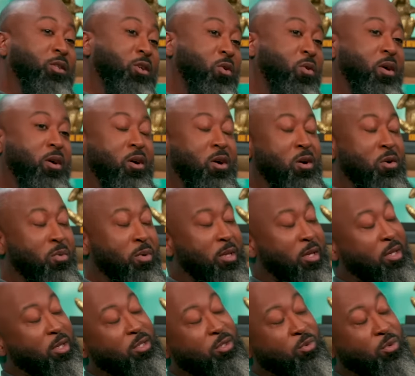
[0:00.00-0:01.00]
going on
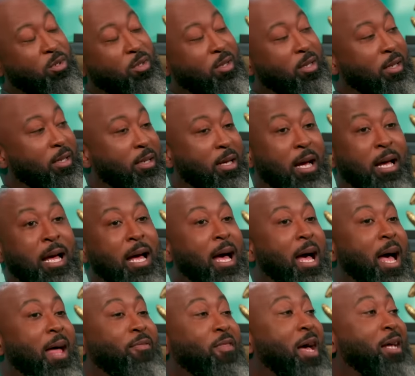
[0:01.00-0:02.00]
with Israel and God.
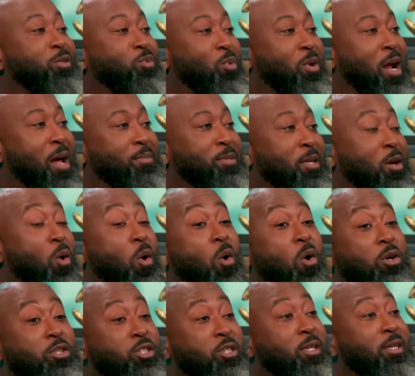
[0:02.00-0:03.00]
That's what I'm saying.
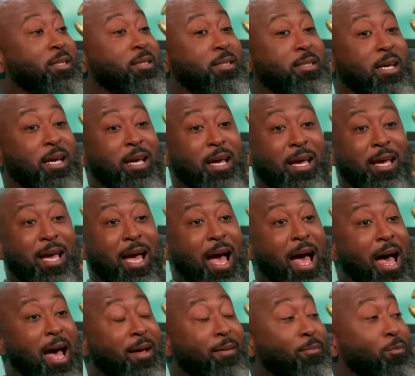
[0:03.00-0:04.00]
Or she could say, hey,
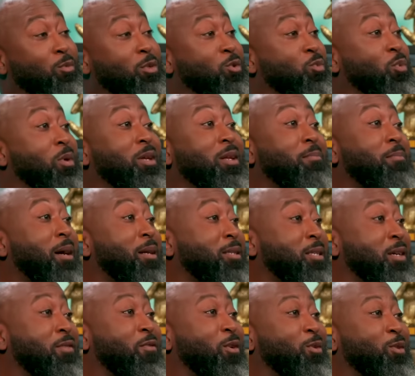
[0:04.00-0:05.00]
I was reading my
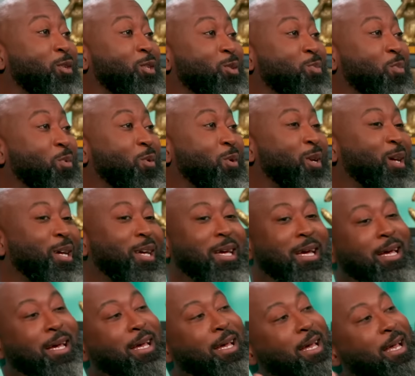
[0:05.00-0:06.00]
Devo this morning
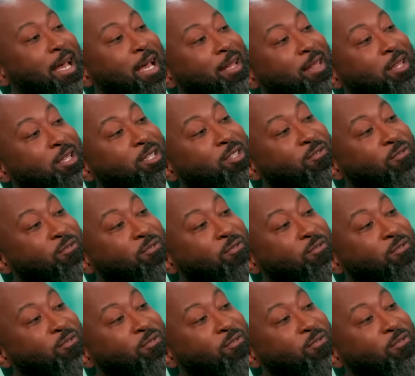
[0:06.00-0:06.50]
and this